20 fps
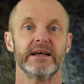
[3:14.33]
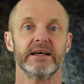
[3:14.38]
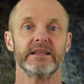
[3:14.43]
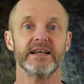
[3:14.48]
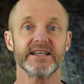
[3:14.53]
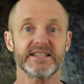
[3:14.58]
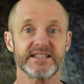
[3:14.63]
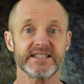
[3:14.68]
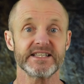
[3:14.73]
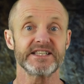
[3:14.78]

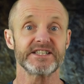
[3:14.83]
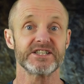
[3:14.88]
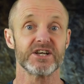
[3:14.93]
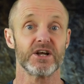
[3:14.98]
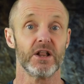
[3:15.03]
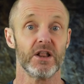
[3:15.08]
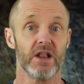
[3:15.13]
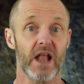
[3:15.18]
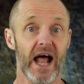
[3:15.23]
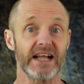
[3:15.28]
This is
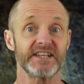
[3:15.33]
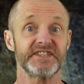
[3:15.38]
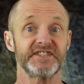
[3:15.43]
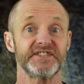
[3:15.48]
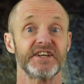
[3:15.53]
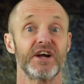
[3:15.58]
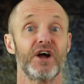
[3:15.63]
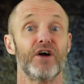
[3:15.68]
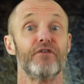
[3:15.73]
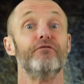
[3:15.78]

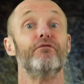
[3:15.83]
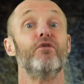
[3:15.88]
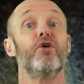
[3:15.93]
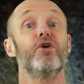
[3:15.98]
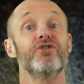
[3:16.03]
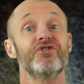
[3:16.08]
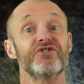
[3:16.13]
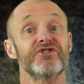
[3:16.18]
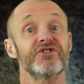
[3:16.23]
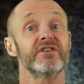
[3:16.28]
loss
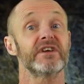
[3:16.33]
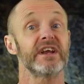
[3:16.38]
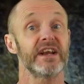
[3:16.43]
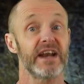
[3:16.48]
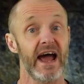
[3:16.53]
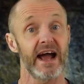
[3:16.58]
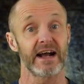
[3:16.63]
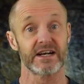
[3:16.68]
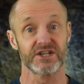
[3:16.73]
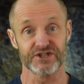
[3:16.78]
aversion in
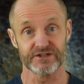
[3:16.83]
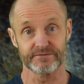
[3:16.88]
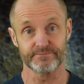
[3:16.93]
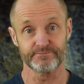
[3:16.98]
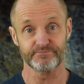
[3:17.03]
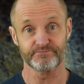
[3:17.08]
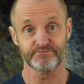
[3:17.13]
action.